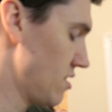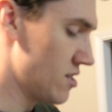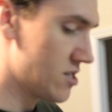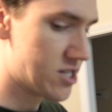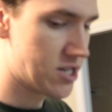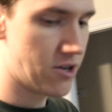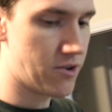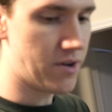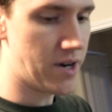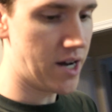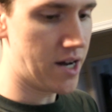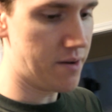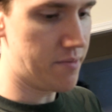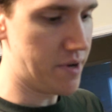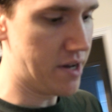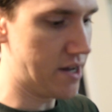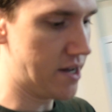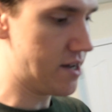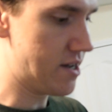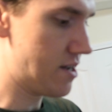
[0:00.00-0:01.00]
So,
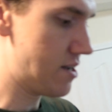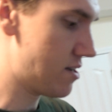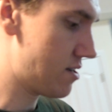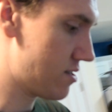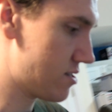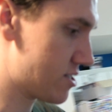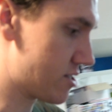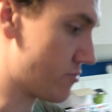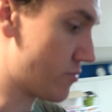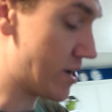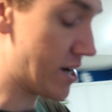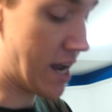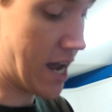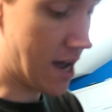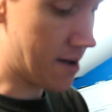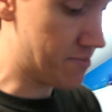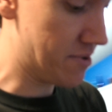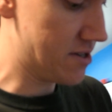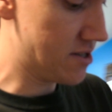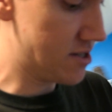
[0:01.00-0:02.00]
um, so what
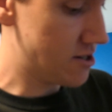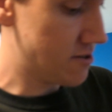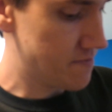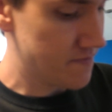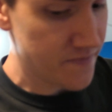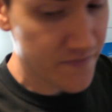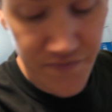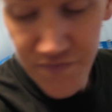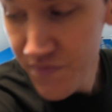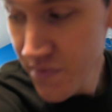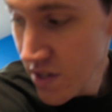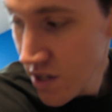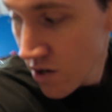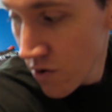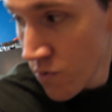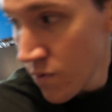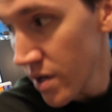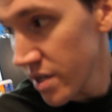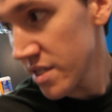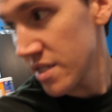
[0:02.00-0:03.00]
happened
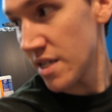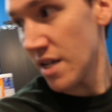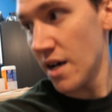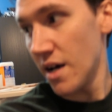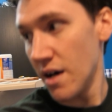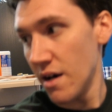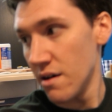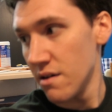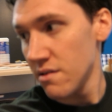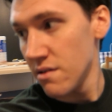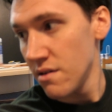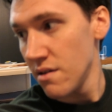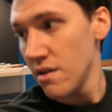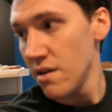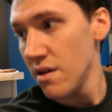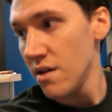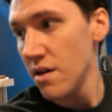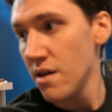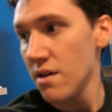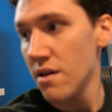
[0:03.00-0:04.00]
was uh,
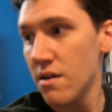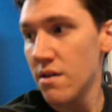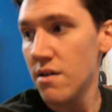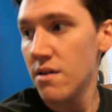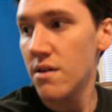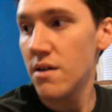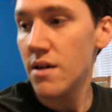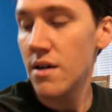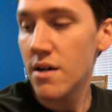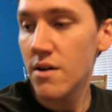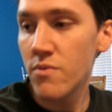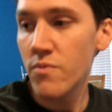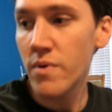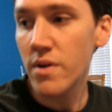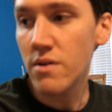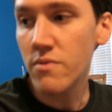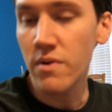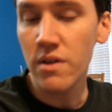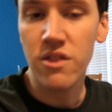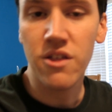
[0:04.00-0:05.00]

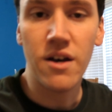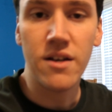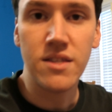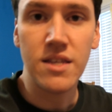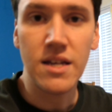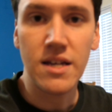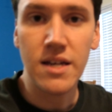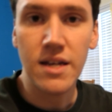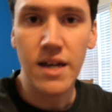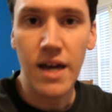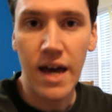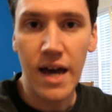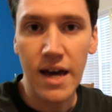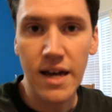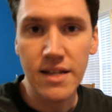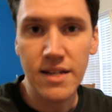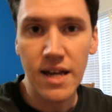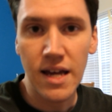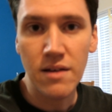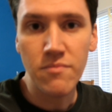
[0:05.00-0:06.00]
we we thought that he
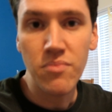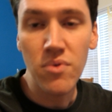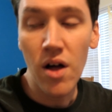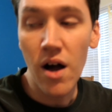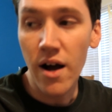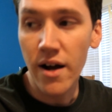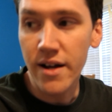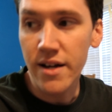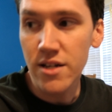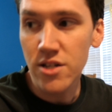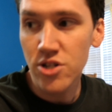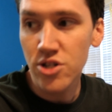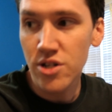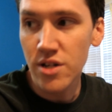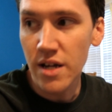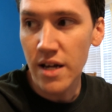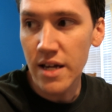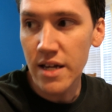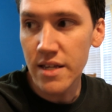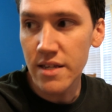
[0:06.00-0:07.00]
had a
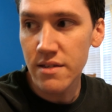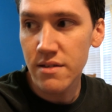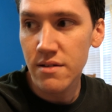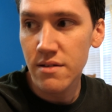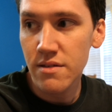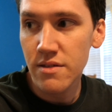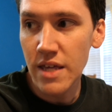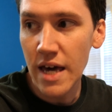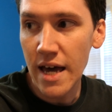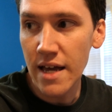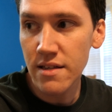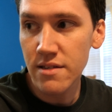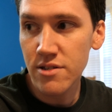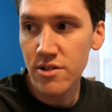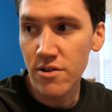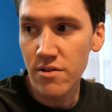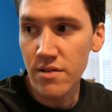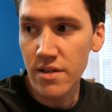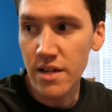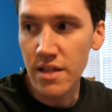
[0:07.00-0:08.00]
blockage, and that
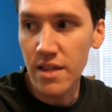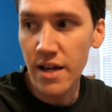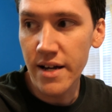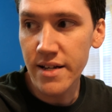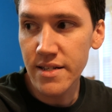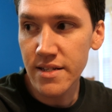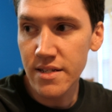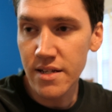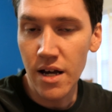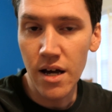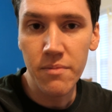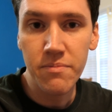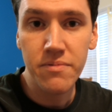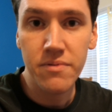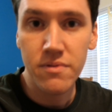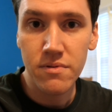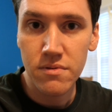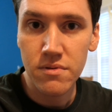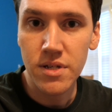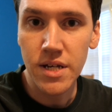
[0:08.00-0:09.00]
certainly lines up
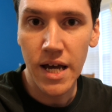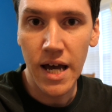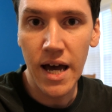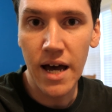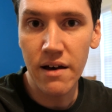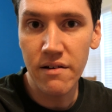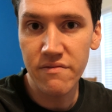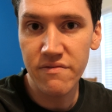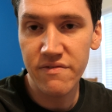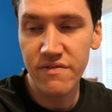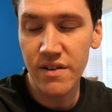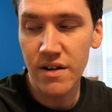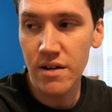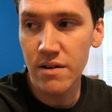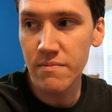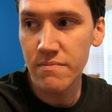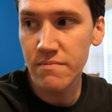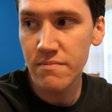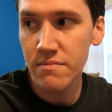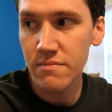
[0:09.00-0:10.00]
to have
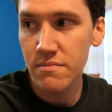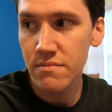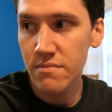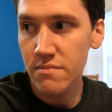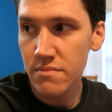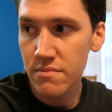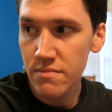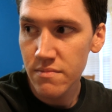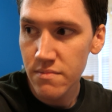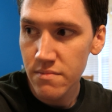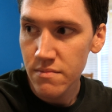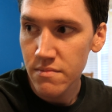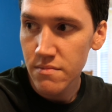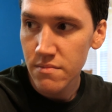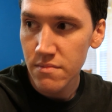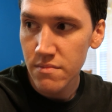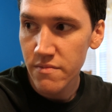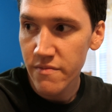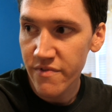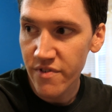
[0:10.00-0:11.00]
um,
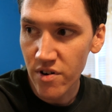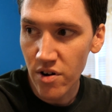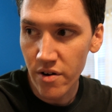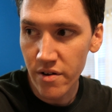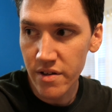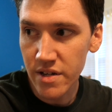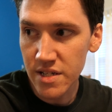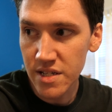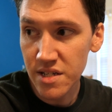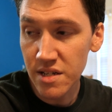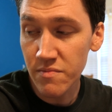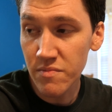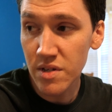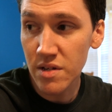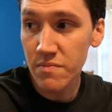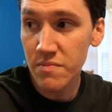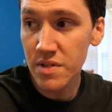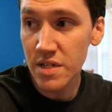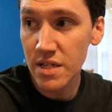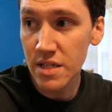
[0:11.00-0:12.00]
for all
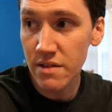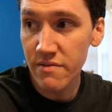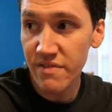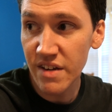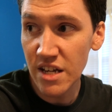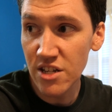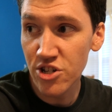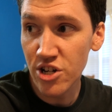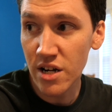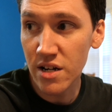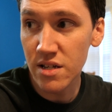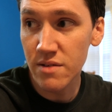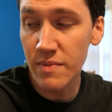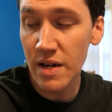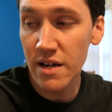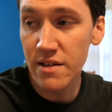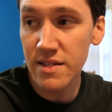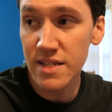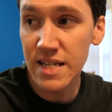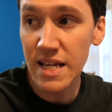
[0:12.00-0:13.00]
symptoms. And the vet checked him
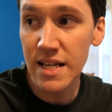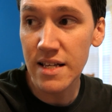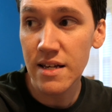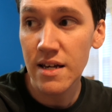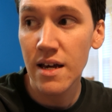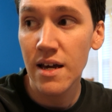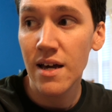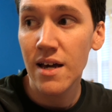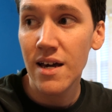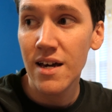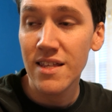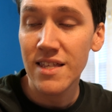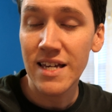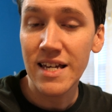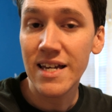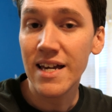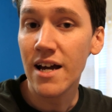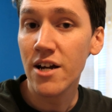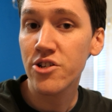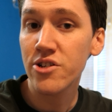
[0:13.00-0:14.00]
out and said that
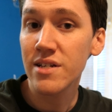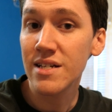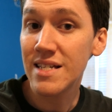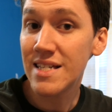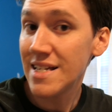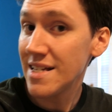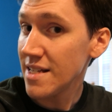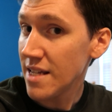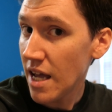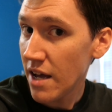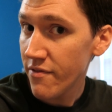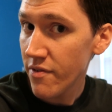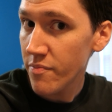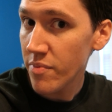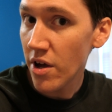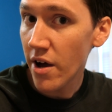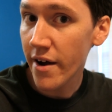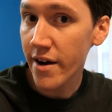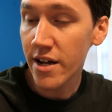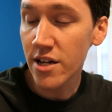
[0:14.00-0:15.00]
he actually didn't have a
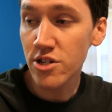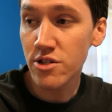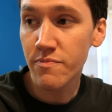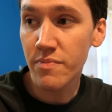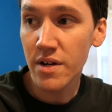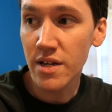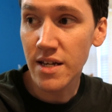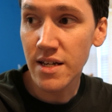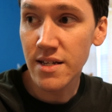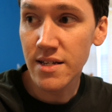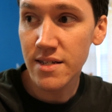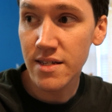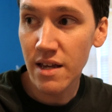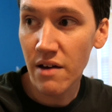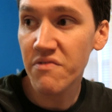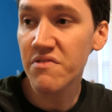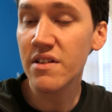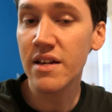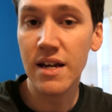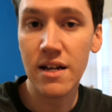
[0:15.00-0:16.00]
blockage, but he
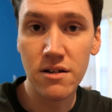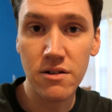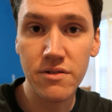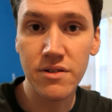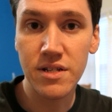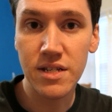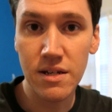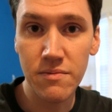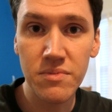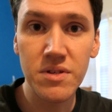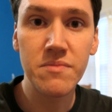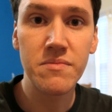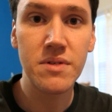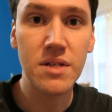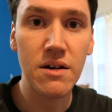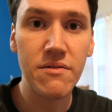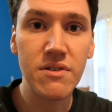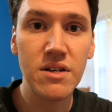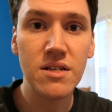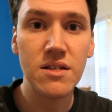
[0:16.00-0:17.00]
definitely had all the symptoms
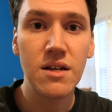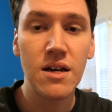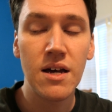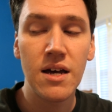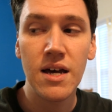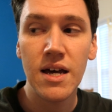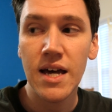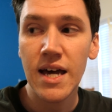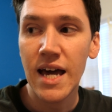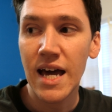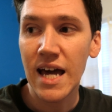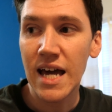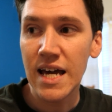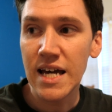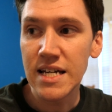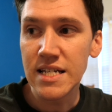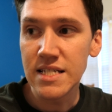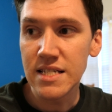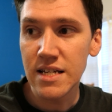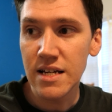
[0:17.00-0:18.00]
of it,
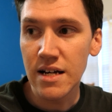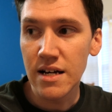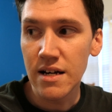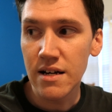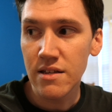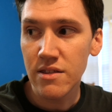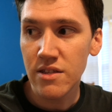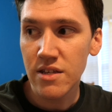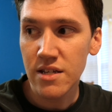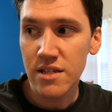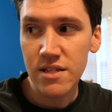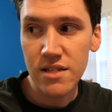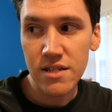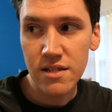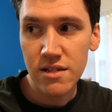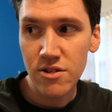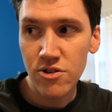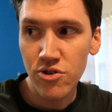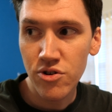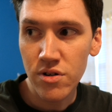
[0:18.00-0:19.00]
and uh,
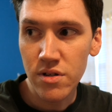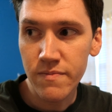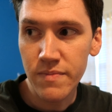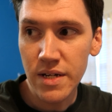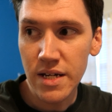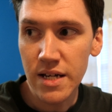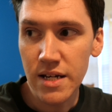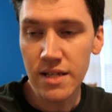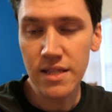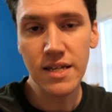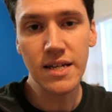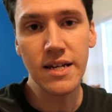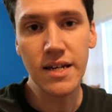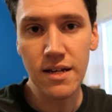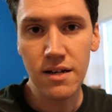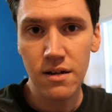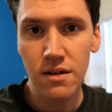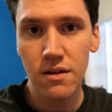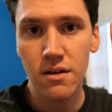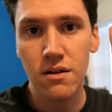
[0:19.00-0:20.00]
this could be
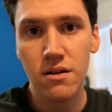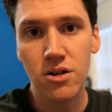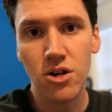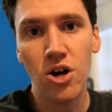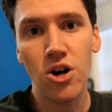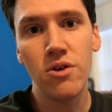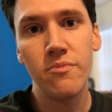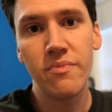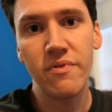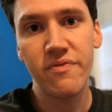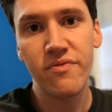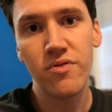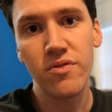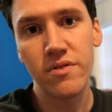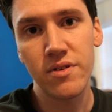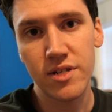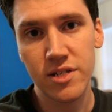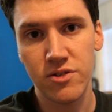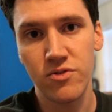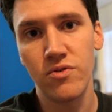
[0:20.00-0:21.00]
the calm before
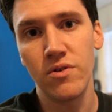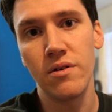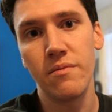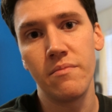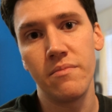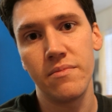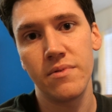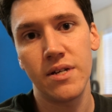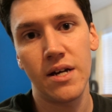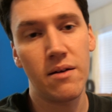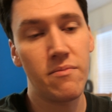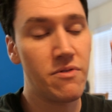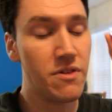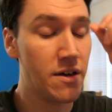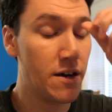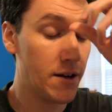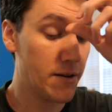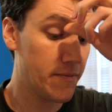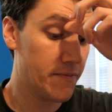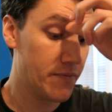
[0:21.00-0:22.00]
the storm type
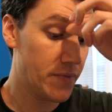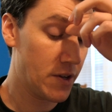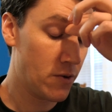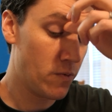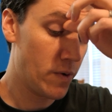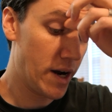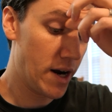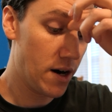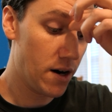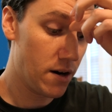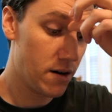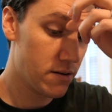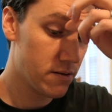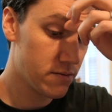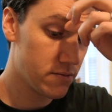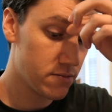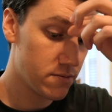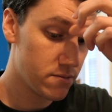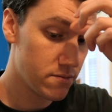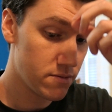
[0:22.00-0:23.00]
thing where
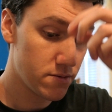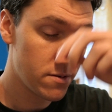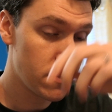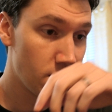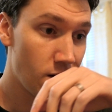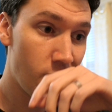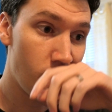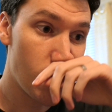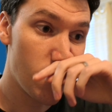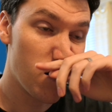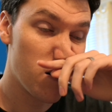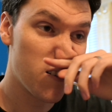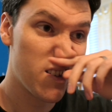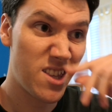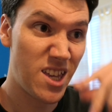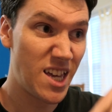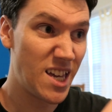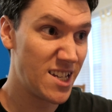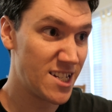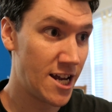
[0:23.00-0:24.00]
uh,
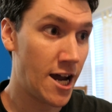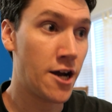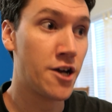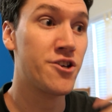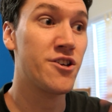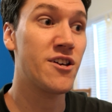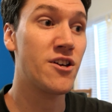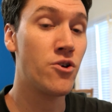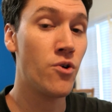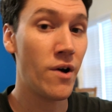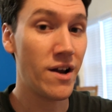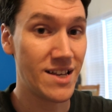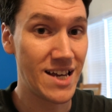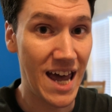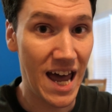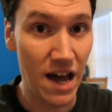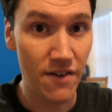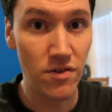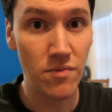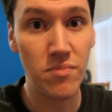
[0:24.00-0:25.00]
he's actually going to
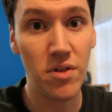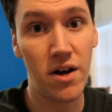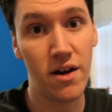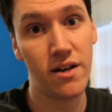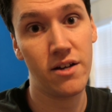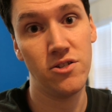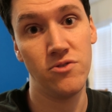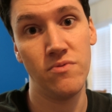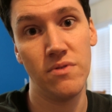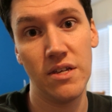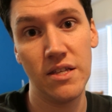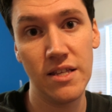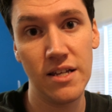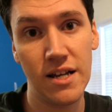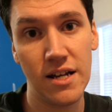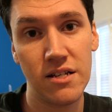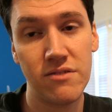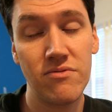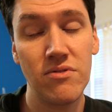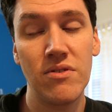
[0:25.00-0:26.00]
have a blockage within the
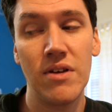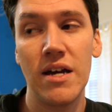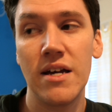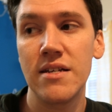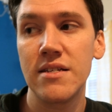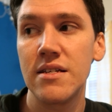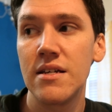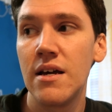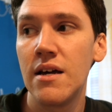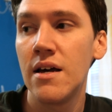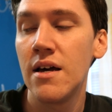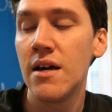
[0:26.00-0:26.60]
next few days.